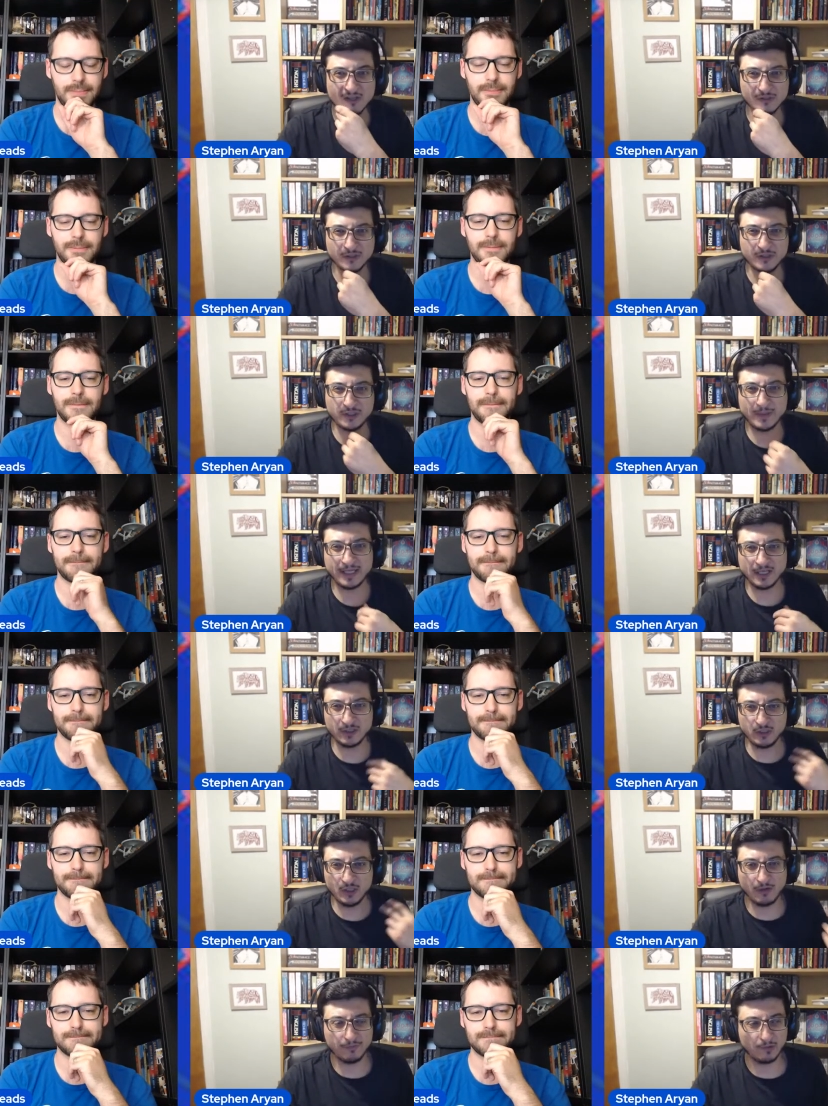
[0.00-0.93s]
Speaker 1: So doing a
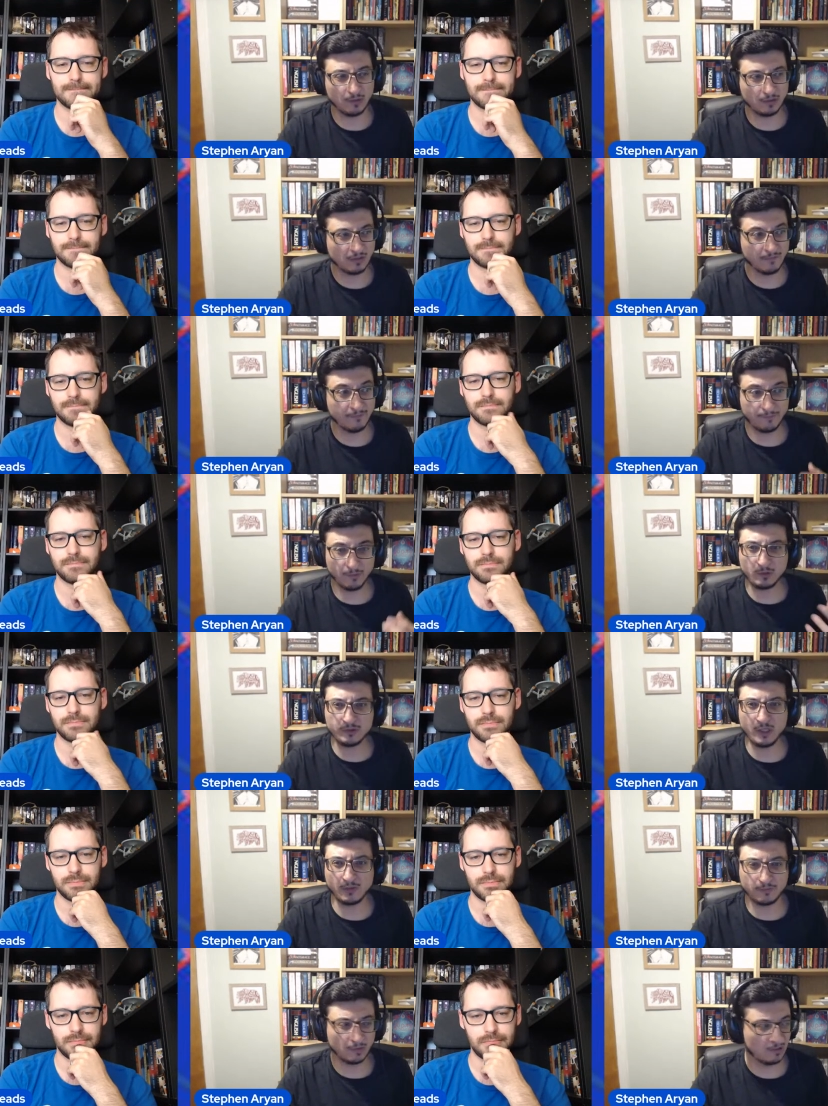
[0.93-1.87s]
novel, a full
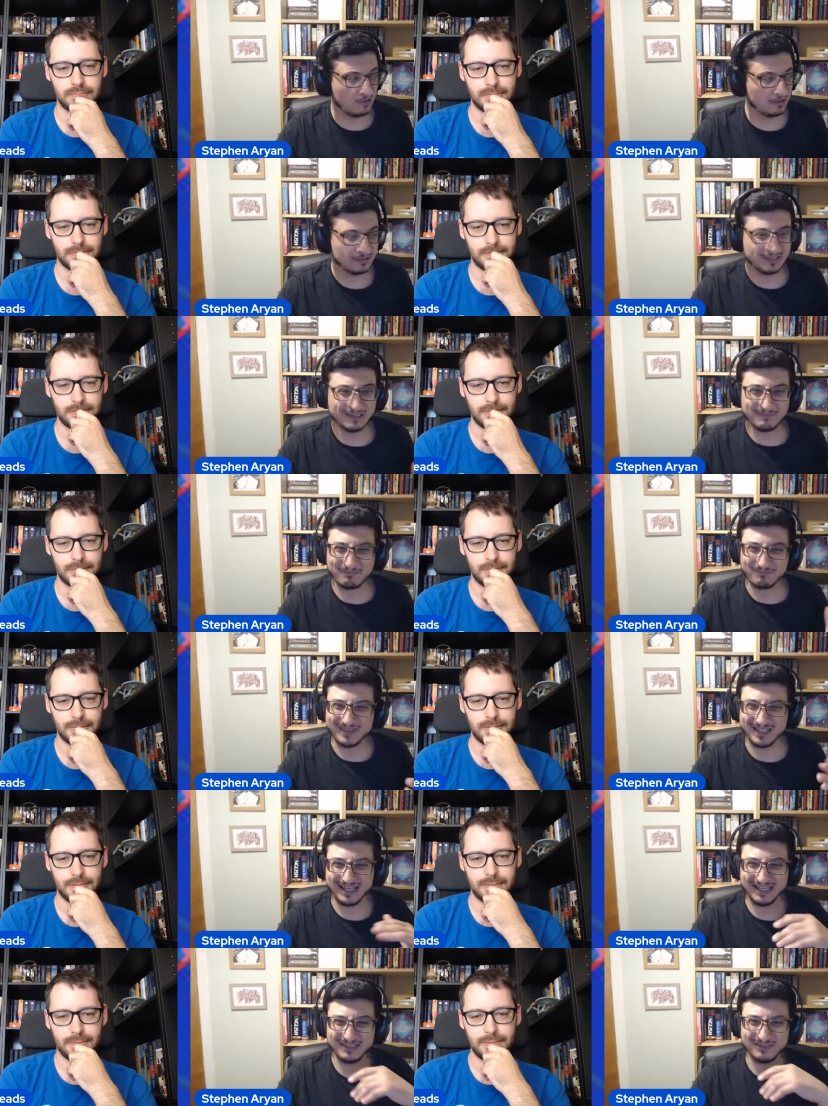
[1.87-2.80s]
novel,
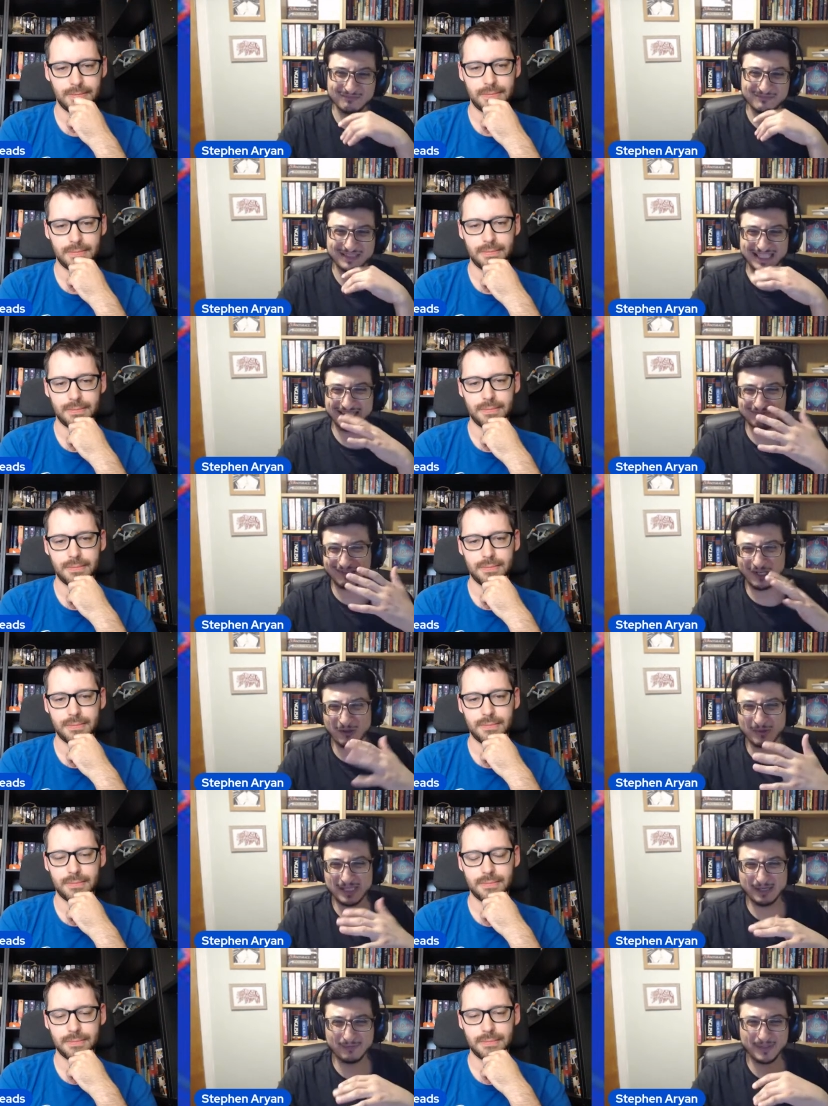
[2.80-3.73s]
in
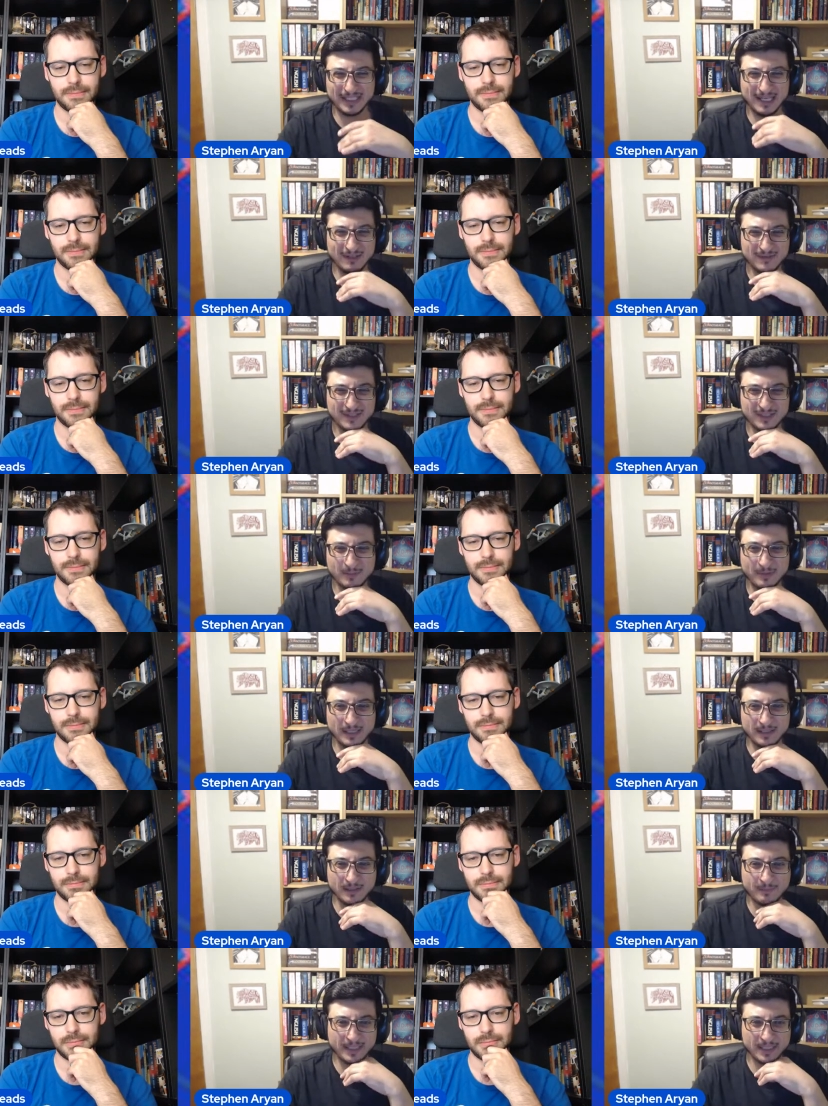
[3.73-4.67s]
along with everything else is a
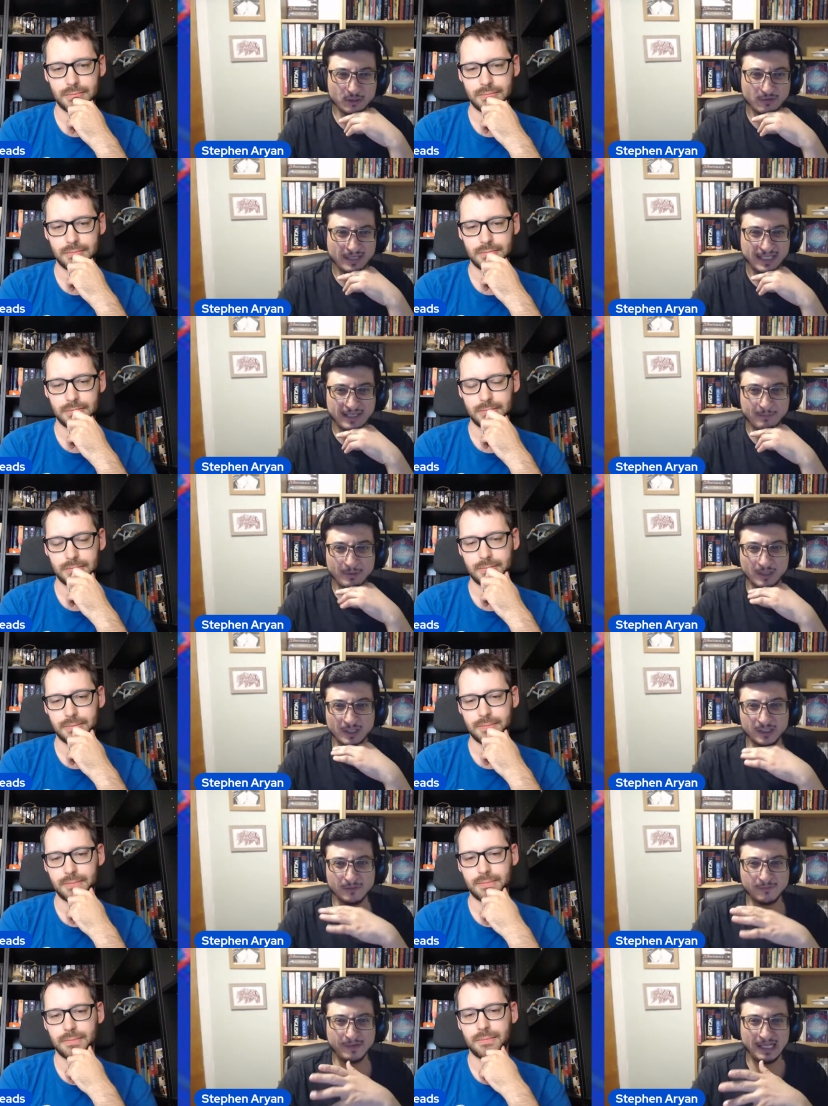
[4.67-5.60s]
bit a bit tricky. But
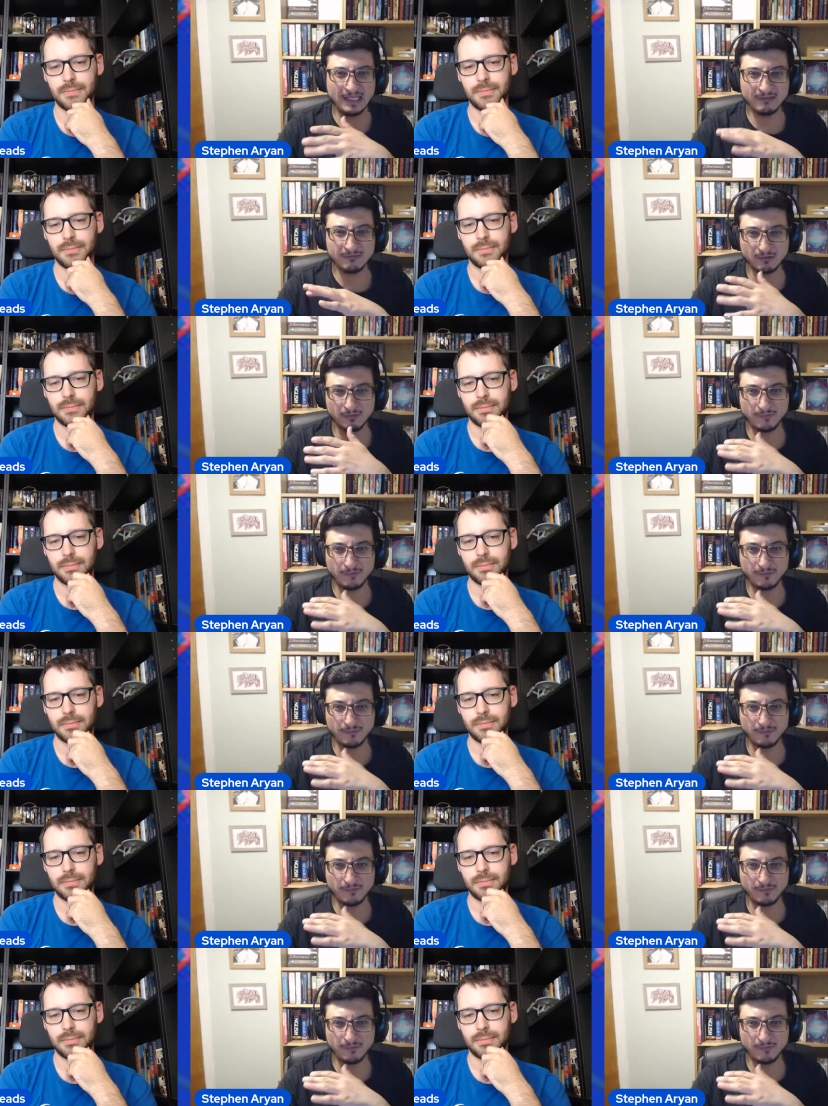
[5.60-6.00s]
a novella or